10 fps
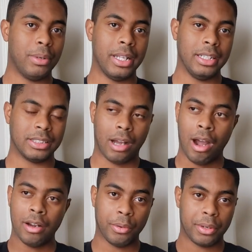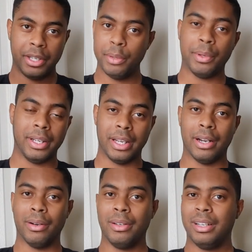but they just auto queue in
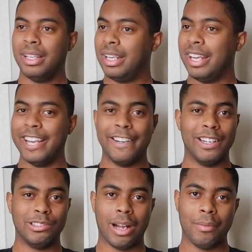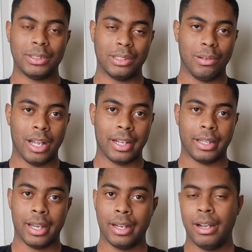there, and drivers don't like
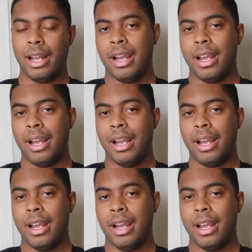that.